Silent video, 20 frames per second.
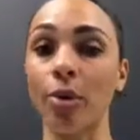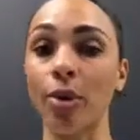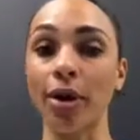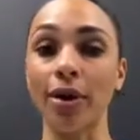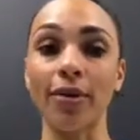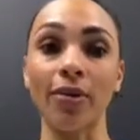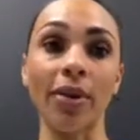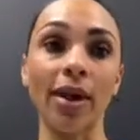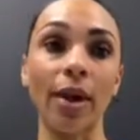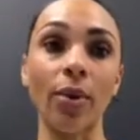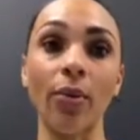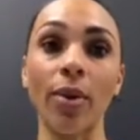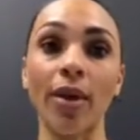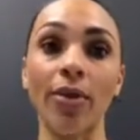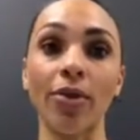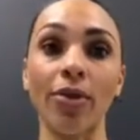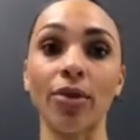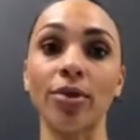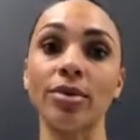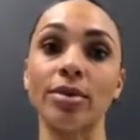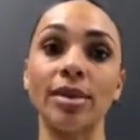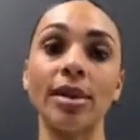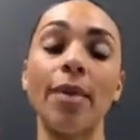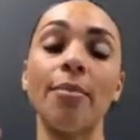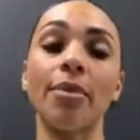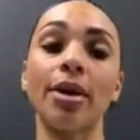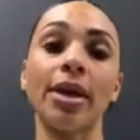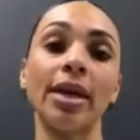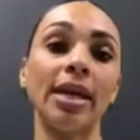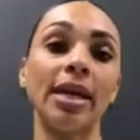Poor thing went through
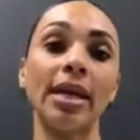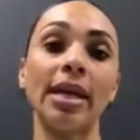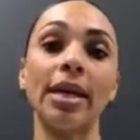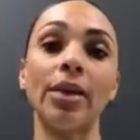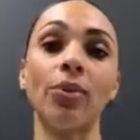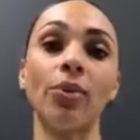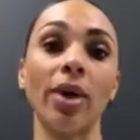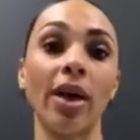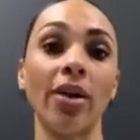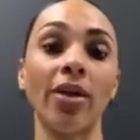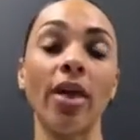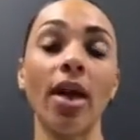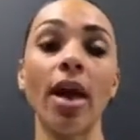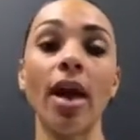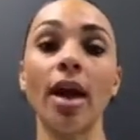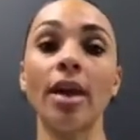summer heat with